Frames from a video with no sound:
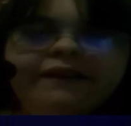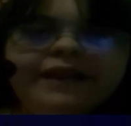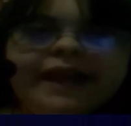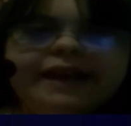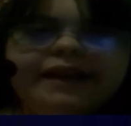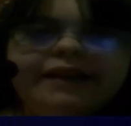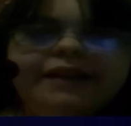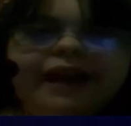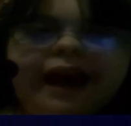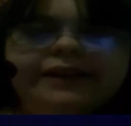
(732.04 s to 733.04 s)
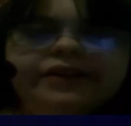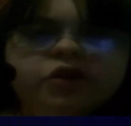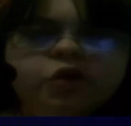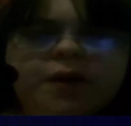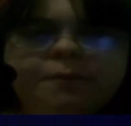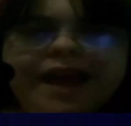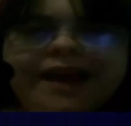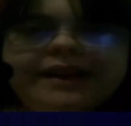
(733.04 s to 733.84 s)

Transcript: Like, I do admit